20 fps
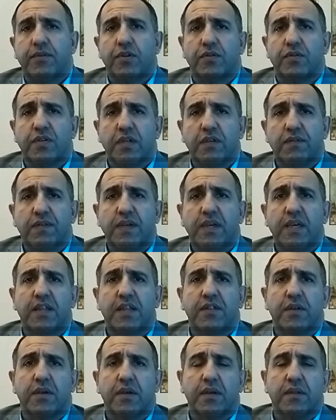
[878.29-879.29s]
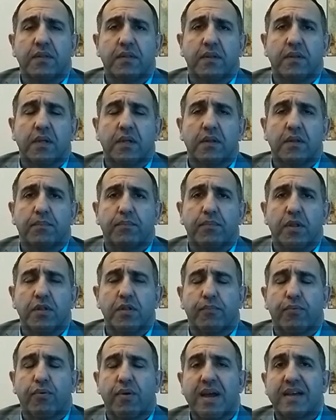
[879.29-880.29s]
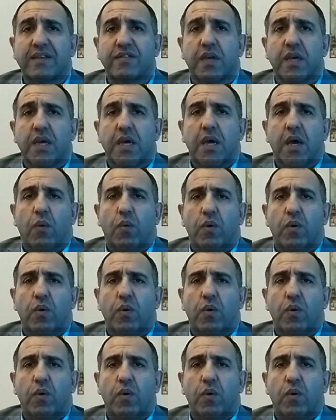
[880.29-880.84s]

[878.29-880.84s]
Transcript: you know TV and the, in, in, the, in the press,